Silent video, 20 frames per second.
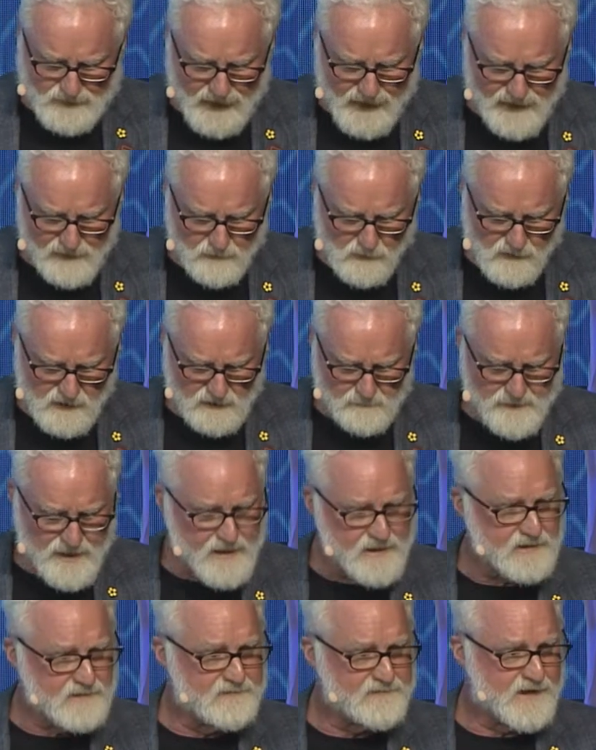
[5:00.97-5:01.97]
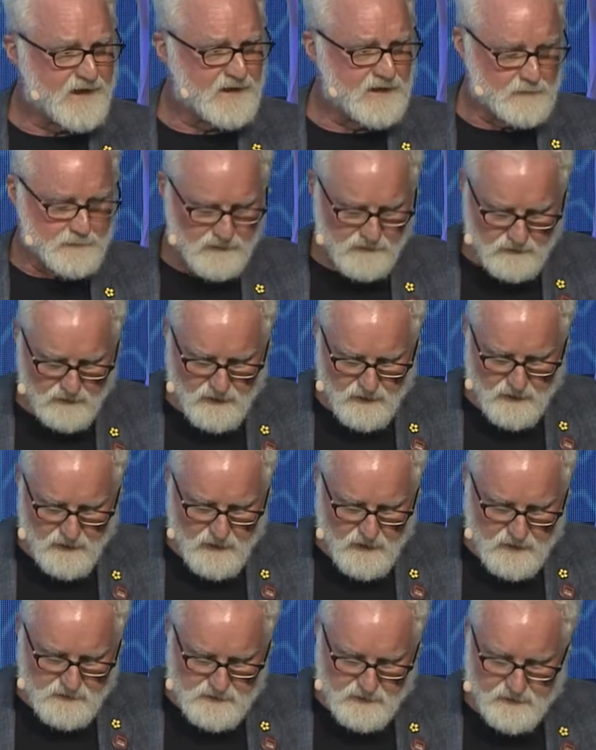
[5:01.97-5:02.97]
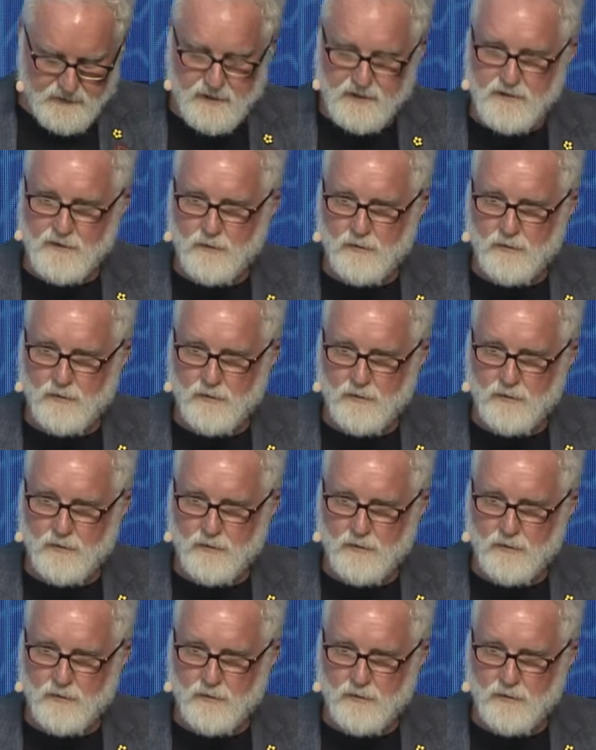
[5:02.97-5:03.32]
And we want to make it available to to the other